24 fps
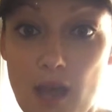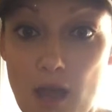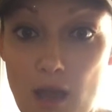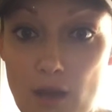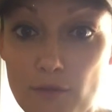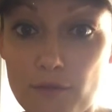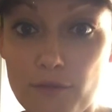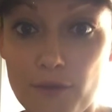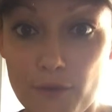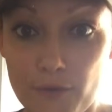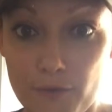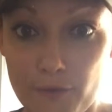
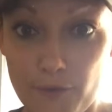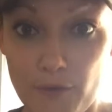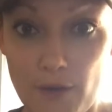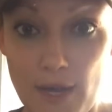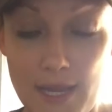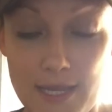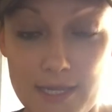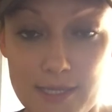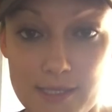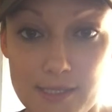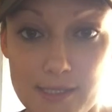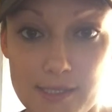of
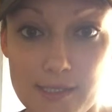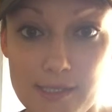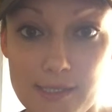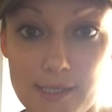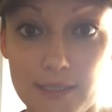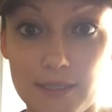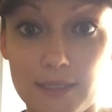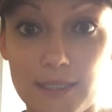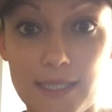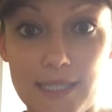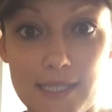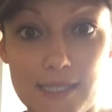friends
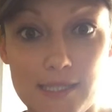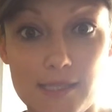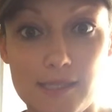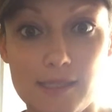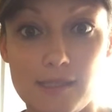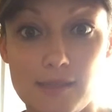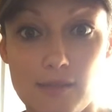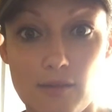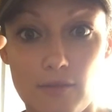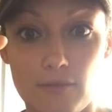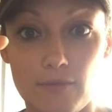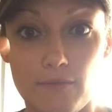
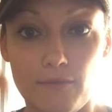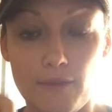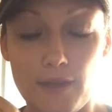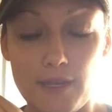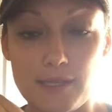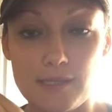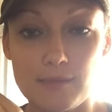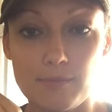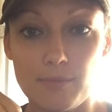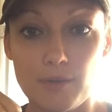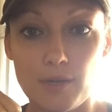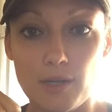lists on
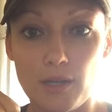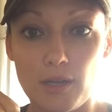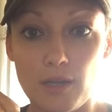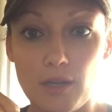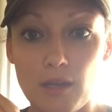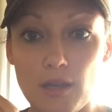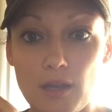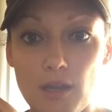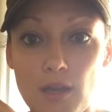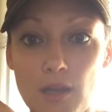Facebook.